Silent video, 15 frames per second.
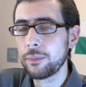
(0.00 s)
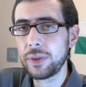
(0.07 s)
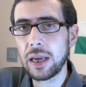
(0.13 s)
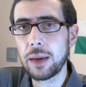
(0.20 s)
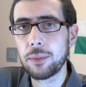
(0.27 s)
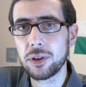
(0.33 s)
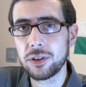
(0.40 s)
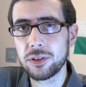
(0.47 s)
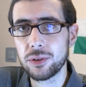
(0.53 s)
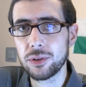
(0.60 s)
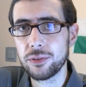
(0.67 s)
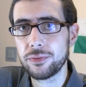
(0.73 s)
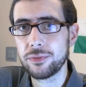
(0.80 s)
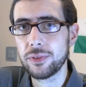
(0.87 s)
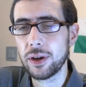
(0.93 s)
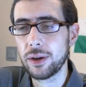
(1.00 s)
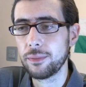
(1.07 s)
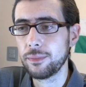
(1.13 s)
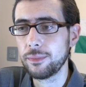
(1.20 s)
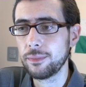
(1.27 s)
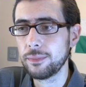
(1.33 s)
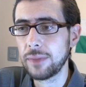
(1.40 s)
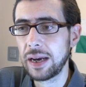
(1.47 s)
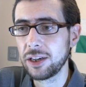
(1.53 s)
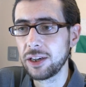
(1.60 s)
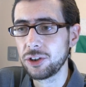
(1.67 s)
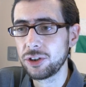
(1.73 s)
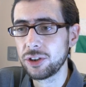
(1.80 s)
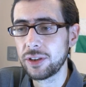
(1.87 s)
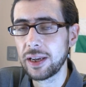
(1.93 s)
be able to sort of um,
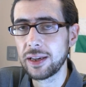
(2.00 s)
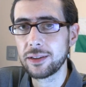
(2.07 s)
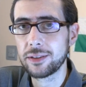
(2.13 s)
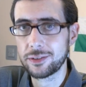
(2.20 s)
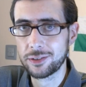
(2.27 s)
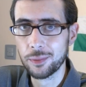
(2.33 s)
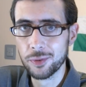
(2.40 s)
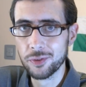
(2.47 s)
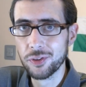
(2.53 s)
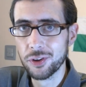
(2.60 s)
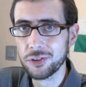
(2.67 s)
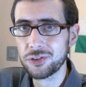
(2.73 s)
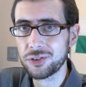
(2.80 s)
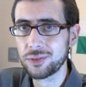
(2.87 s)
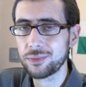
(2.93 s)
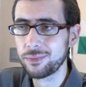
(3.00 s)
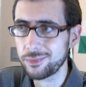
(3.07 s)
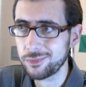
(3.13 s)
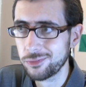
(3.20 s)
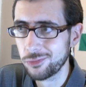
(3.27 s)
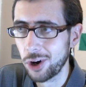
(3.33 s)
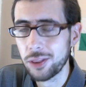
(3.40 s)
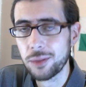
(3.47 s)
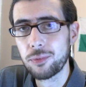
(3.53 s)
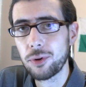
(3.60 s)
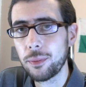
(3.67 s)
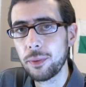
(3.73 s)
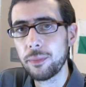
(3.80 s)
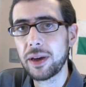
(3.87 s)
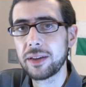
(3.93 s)
manage to take some of those rather
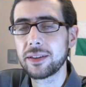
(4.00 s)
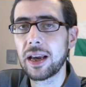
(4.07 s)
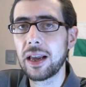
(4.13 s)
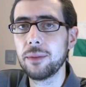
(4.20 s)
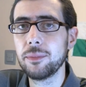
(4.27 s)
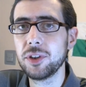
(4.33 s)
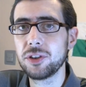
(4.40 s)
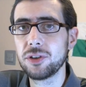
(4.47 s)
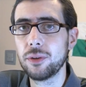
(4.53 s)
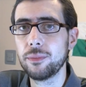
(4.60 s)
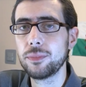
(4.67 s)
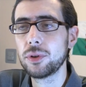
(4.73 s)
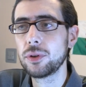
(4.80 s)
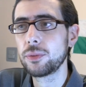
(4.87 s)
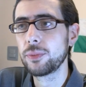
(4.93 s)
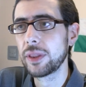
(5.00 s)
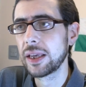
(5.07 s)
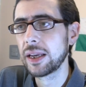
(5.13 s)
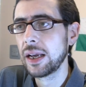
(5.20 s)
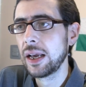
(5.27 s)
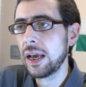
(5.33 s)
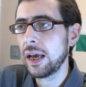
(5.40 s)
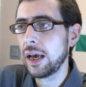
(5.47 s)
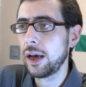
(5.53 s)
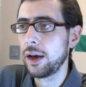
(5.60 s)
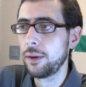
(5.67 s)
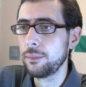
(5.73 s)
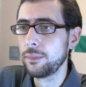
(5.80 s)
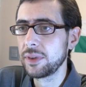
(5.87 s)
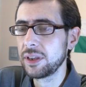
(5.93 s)
problematic elements on board with it.
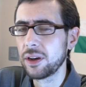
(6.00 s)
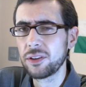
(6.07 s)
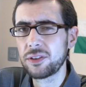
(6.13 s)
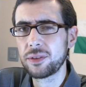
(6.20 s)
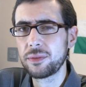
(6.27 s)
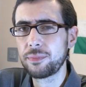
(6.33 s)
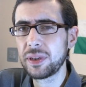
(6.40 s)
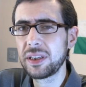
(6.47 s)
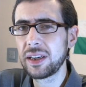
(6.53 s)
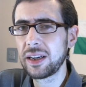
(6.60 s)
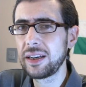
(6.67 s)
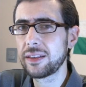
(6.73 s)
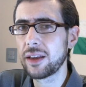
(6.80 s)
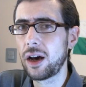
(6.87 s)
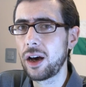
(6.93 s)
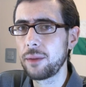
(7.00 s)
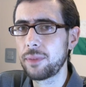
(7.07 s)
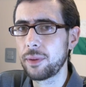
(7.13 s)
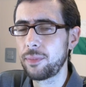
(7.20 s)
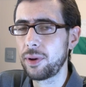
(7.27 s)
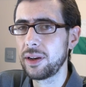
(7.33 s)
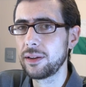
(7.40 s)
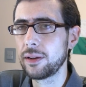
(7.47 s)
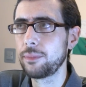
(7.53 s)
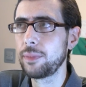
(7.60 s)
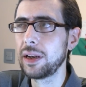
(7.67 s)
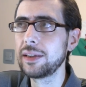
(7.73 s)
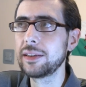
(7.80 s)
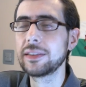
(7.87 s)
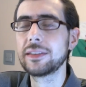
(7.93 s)
Um, you know, so particularly the hyper
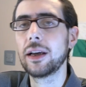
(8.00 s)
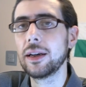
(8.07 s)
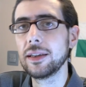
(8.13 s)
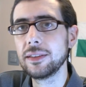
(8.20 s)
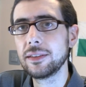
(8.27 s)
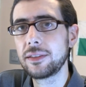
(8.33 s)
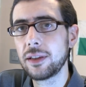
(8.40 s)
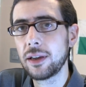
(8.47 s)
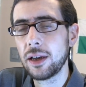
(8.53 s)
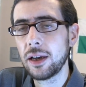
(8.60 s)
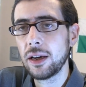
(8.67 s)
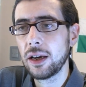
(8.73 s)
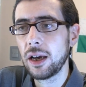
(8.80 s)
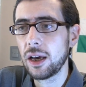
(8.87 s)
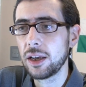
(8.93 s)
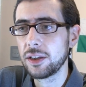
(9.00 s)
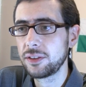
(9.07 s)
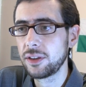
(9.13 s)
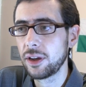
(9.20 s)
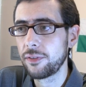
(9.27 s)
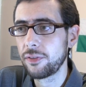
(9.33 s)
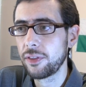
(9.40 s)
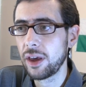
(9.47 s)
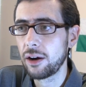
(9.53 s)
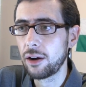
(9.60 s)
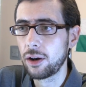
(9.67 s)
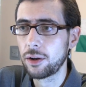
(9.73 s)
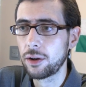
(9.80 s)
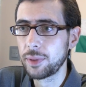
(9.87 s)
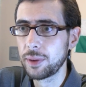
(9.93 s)
politicized uh, stuff. There, a
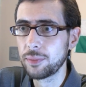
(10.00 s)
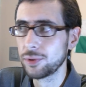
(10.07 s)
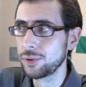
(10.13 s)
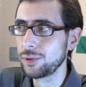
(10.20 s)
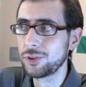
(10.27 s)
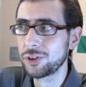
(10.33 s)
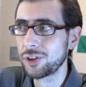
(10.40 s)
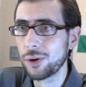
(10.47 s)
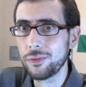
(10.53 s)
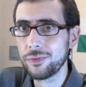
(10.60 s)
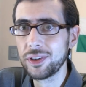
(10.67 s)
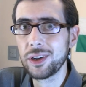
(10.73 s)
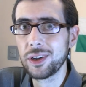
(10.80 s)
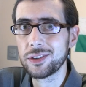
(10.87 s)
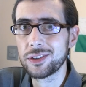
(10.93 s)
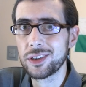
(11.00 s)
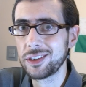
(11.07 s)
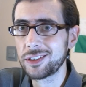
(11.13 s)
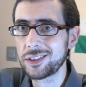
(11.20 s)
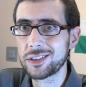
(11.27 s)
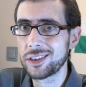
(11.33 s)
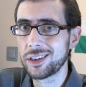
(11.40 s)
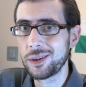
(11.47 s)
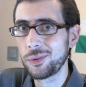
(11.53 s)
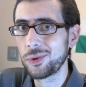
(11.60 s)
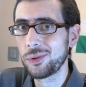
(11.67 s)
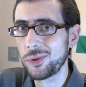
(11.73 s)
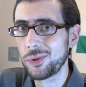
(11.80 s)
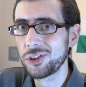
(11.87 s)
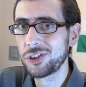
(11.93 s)
lot of people who just go on video sites just going to want
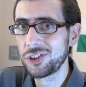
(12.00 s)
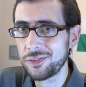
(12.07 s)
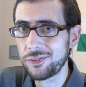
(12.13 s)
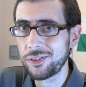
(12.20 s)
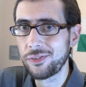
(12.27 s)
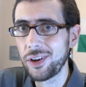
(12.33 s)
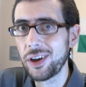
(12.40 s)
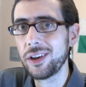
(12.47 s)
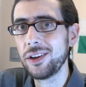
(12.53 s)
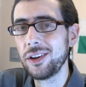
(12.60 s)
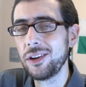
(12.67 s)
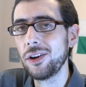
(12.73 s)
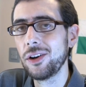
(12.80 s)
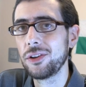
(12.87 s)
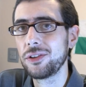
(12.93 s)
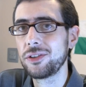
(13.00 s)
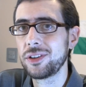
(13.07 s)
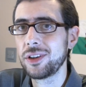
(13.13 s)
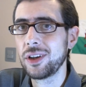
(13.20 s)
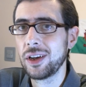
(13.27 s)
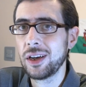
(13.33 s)
to watch it for fun," not